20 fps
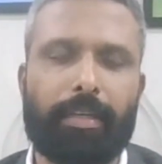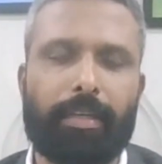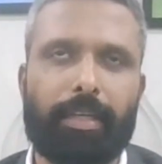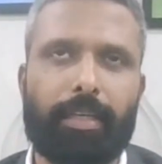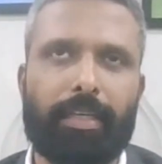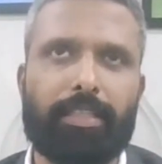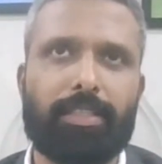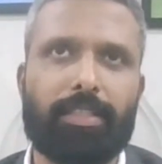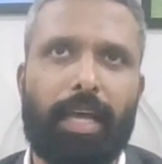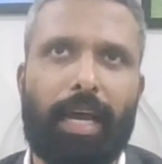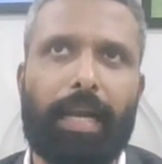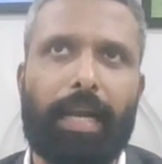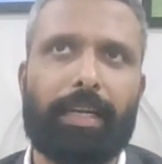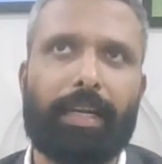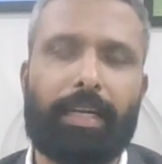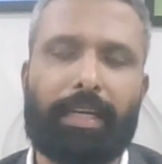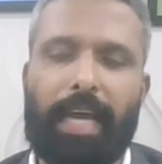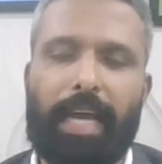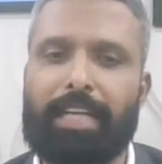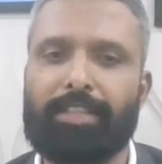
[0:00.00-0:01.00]
is that
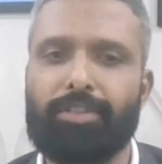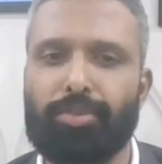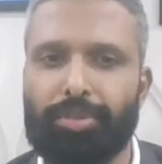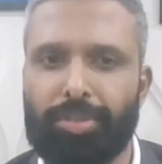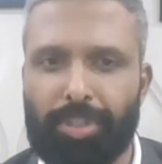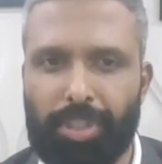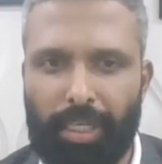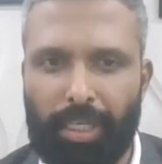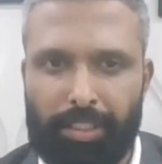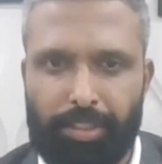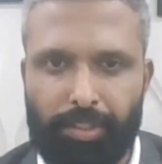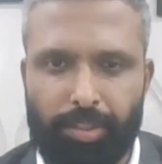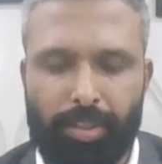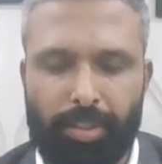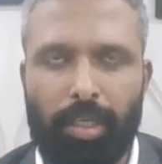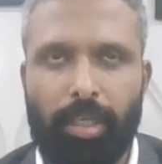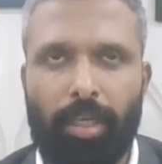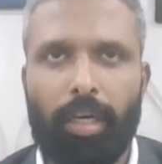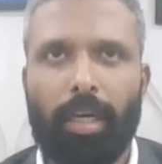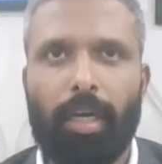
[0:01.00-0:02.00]
it has to change.